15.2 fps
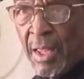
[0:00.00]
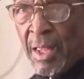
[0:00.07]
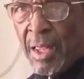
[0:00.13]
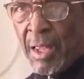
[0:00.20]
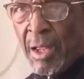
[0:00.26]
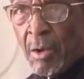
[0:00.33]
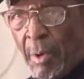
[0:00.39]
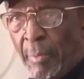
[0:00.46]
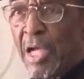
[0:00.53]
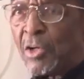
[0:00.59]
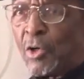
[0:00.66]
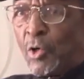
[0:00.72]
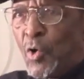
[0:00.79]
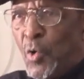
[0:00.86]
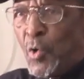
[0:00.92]
where we
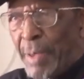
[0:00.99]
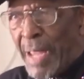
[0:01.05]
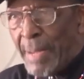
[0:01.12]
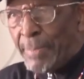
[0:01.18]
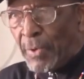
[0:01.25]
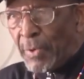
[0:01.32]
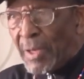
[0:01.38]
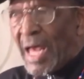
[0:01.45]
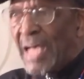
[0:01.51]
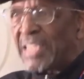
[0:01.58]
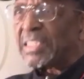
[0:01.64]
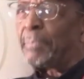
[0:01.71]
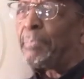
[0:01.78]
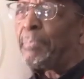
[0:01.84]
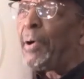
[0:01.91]
include people as
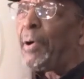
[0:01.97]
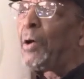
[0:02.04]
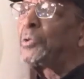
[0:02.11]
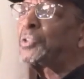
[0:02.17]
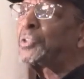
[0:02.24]
opposed to